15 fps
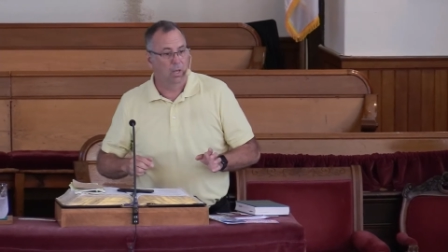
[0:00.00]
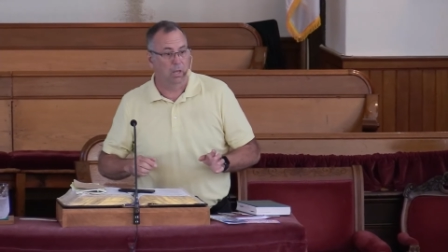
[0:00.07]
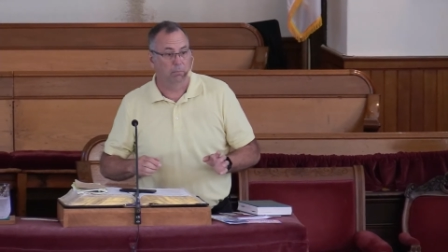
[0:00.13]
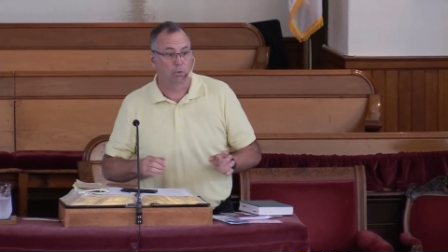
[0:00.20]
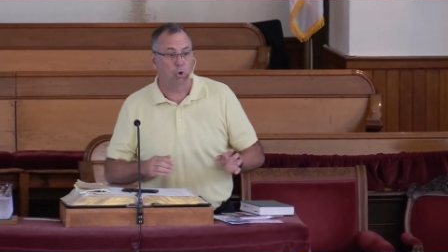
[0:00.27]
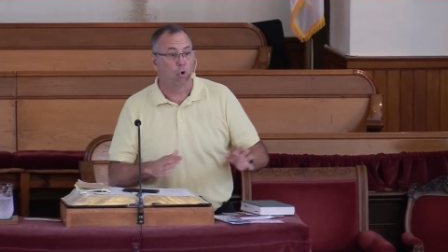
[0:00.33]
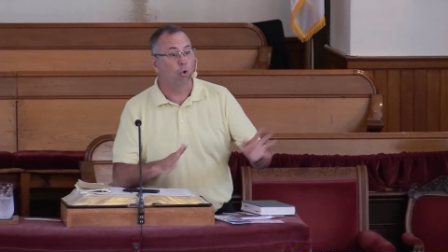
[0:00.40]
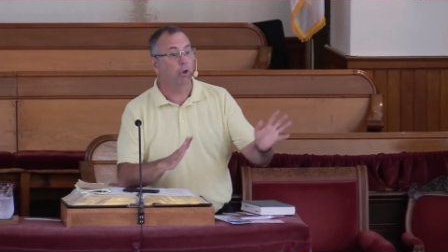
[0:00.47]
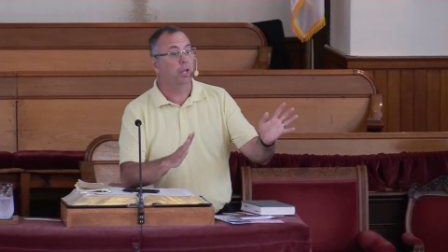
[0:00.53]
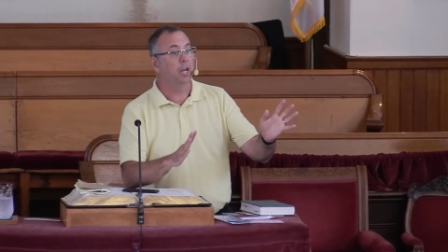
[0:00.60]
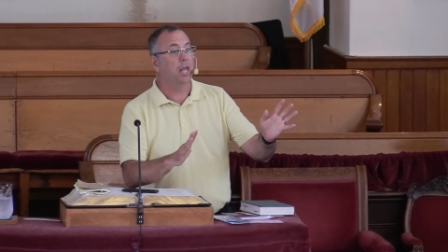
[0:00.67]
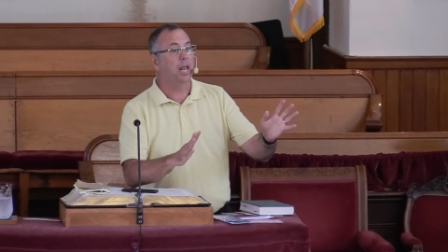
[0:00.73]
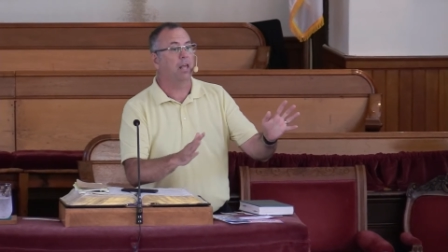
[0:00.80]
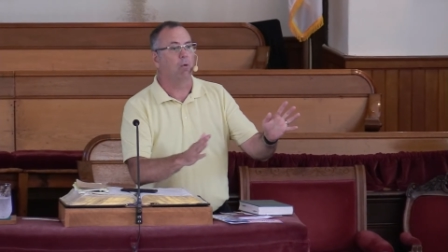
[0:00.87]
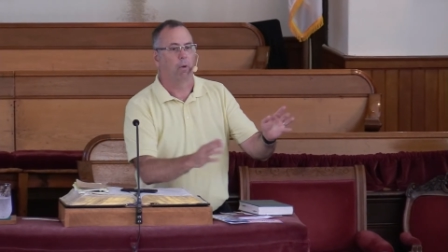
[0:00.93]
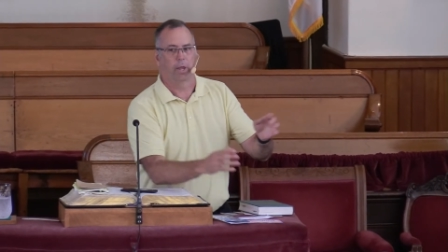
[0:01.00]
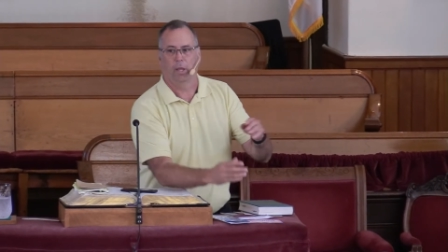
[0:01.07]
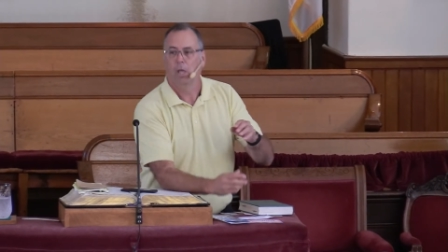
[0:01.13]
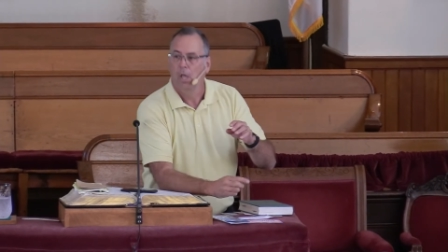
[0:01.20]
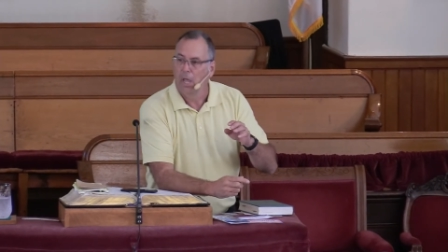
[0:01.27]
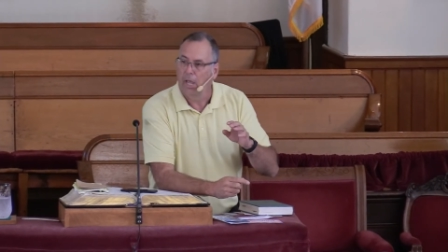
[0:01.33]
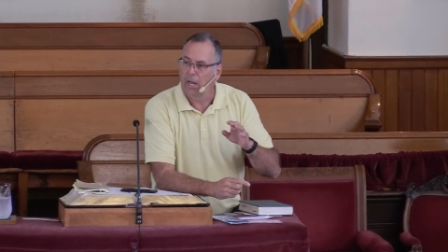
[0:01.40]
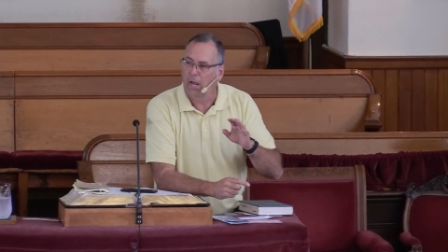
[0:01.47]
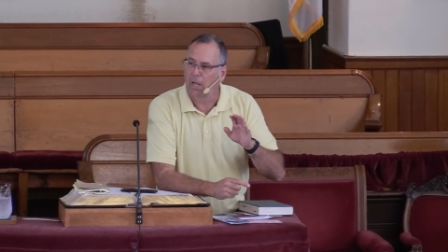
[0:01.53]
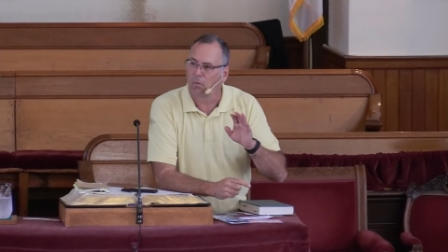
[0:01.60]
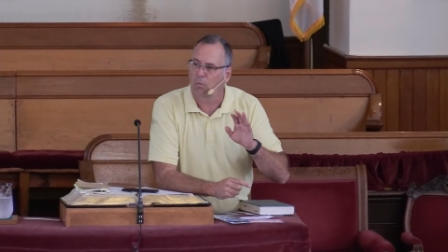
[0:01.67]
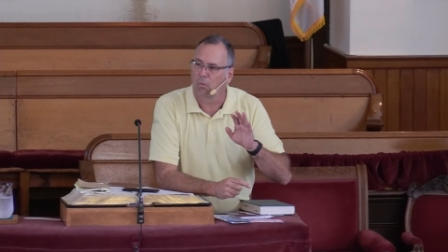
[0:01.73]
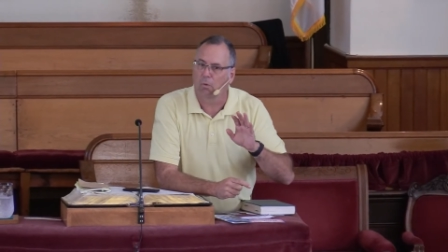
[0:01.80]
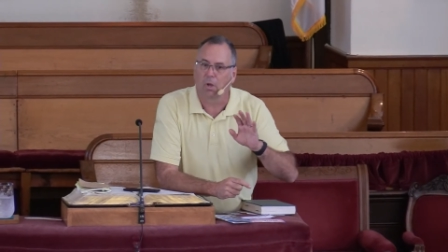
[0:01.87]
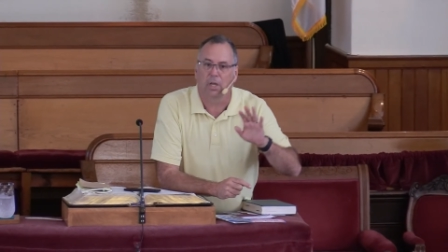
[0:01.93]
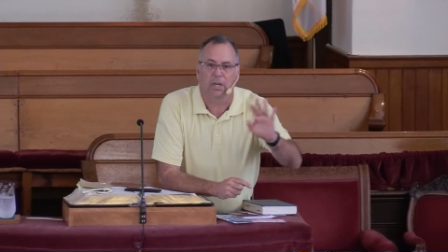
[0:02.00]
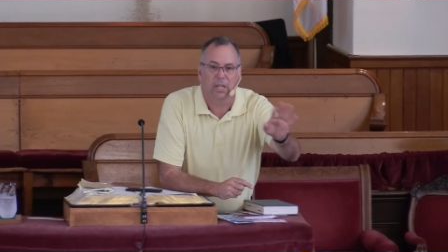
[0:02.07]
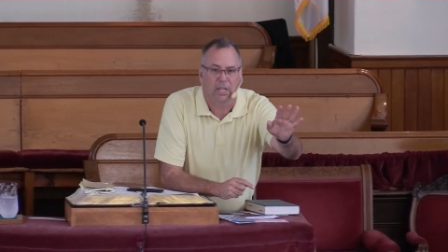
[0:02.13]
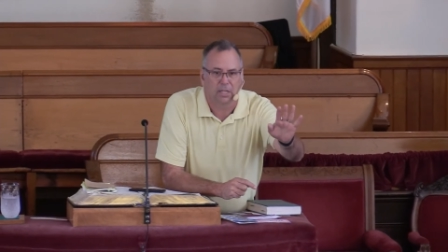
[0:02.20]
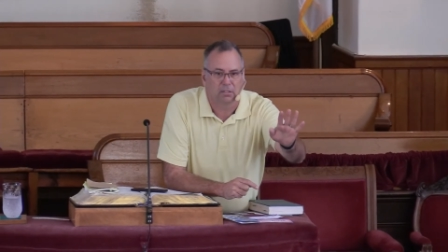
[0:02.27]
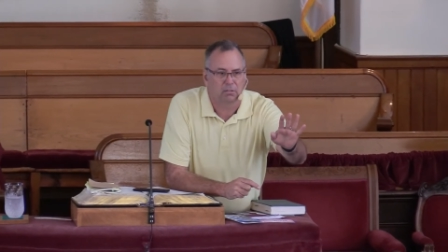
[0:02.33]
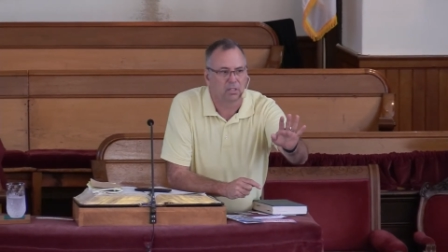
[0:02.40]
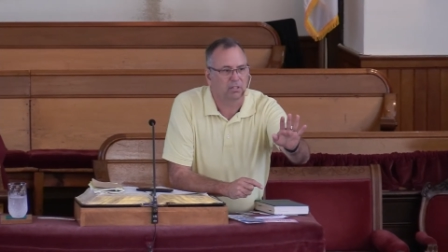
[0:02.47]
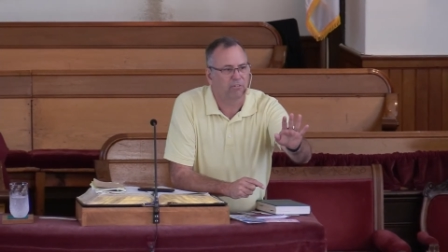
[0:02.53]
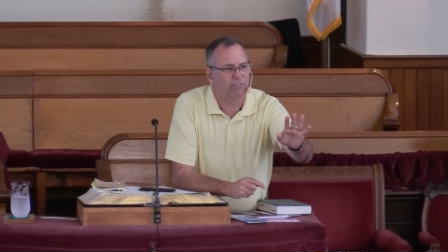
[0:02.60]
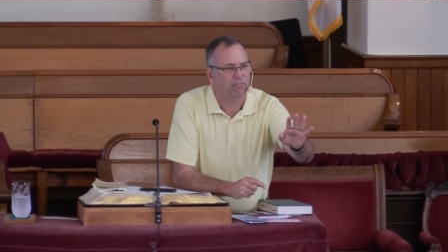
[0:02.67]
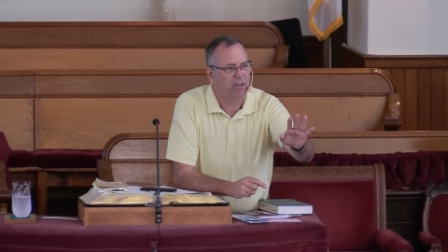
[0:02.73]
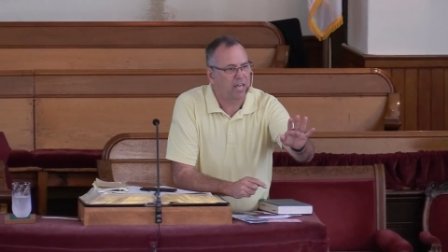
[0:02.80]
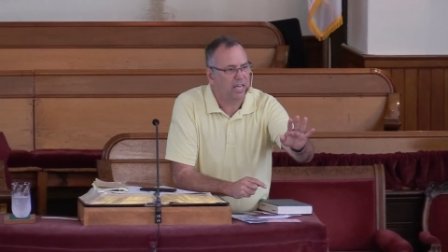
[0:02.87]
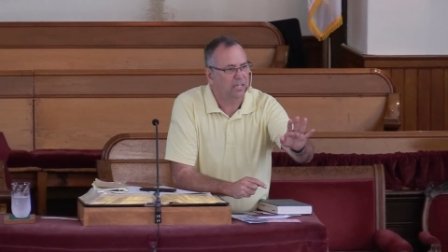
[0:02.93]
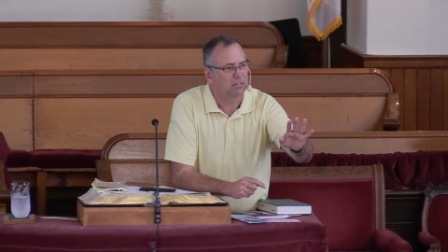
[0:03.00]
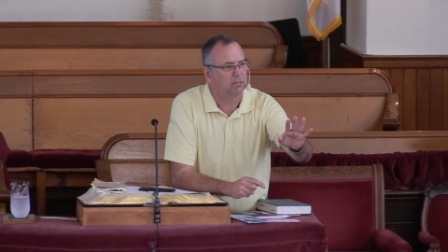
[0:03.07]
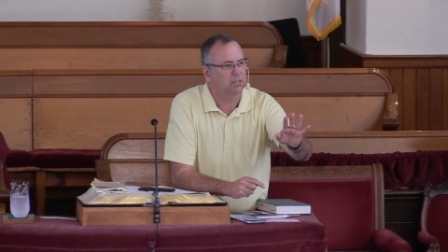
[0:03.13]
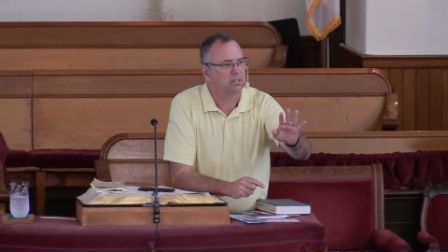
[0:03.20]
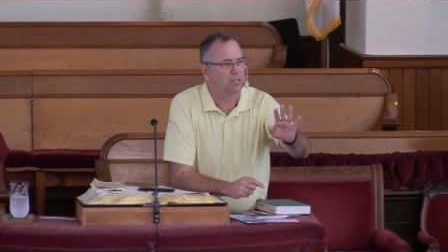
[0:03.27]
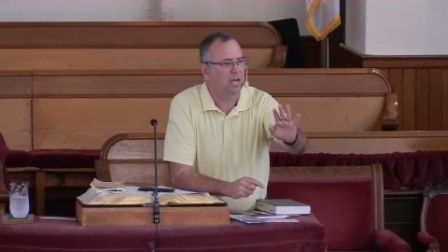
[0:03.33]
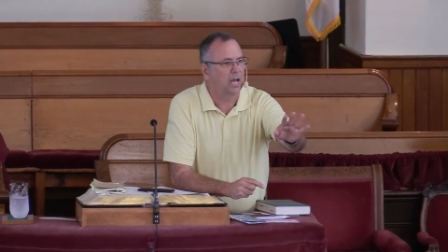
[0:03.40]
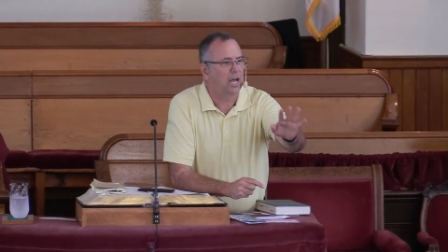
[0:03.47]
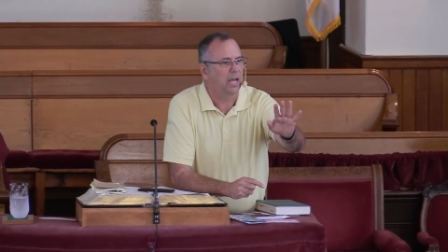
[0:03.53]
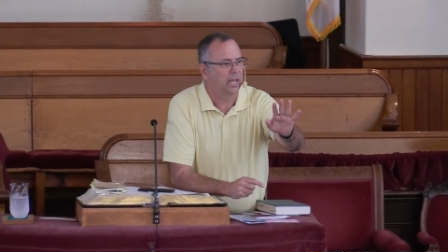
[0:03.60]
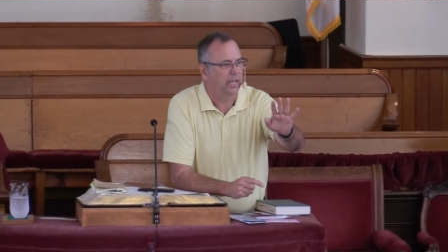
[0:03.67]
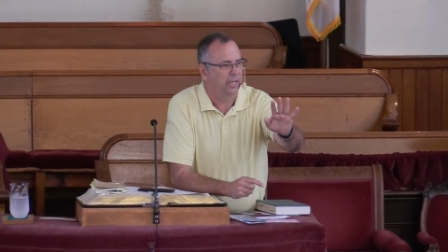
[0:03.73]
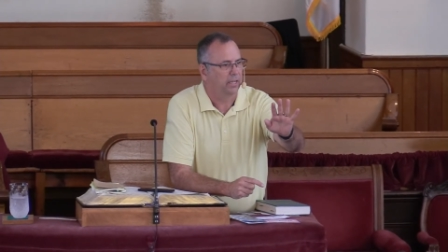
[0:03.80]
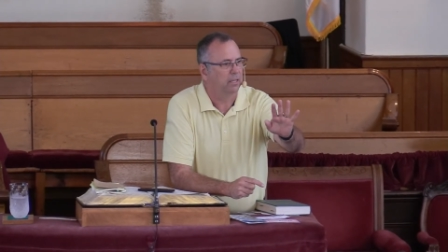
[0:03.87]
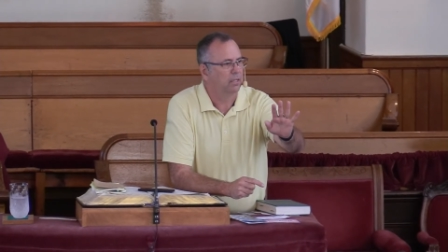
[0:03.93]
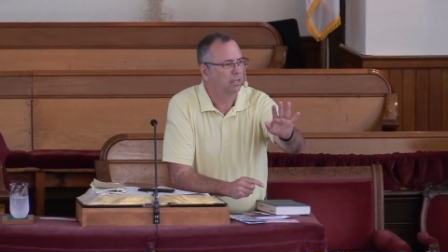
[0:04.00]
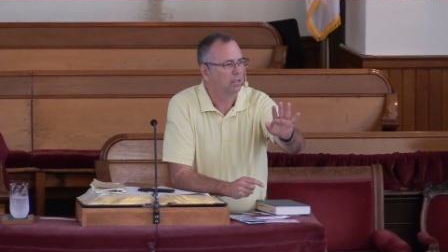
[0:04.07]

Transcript: I'm going in anyway. And I run into the fire and die.